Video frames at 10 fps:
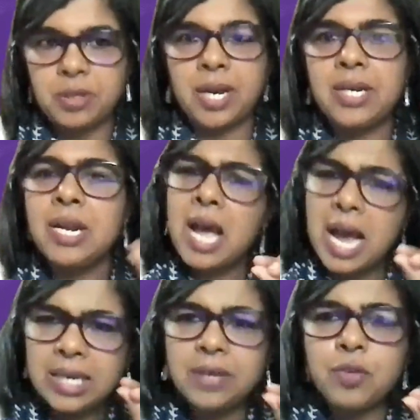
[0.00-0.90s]
right?
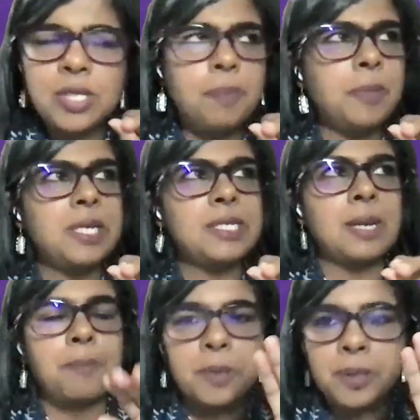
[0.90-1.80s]
I give a simple
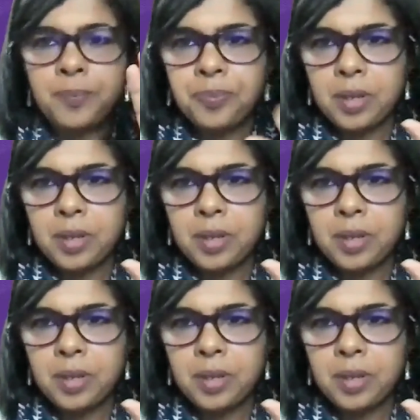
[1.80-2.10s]
example.